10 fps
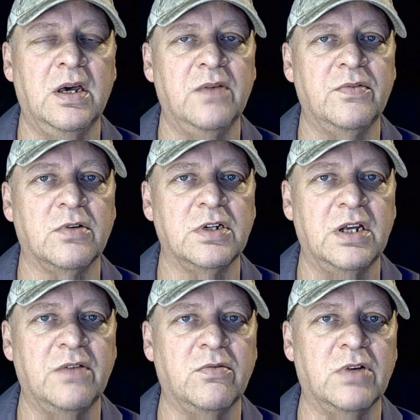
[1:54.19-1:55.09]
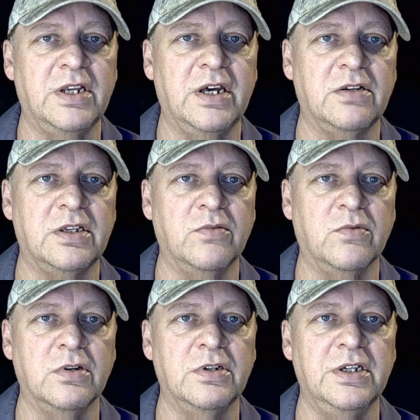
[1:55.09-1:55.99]
Of course, everyone touts the
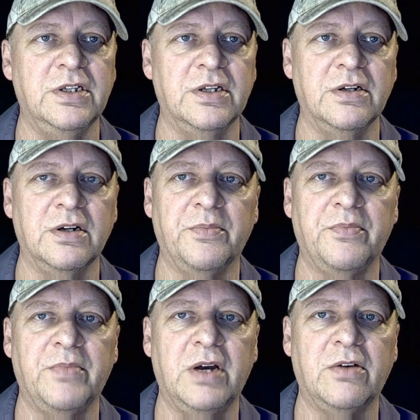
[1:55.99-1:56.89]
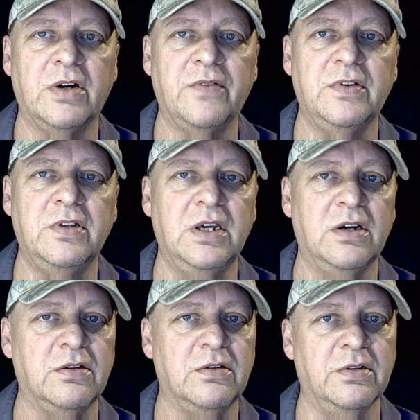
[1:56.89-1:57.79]
warranties there. But how often do they
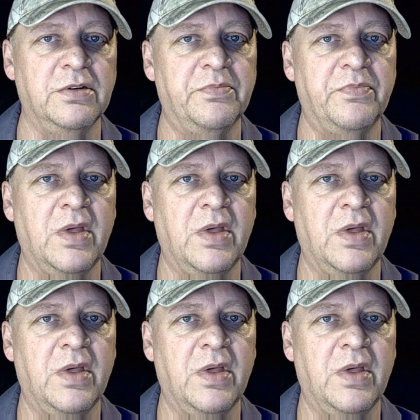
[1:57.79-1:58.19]
honor them?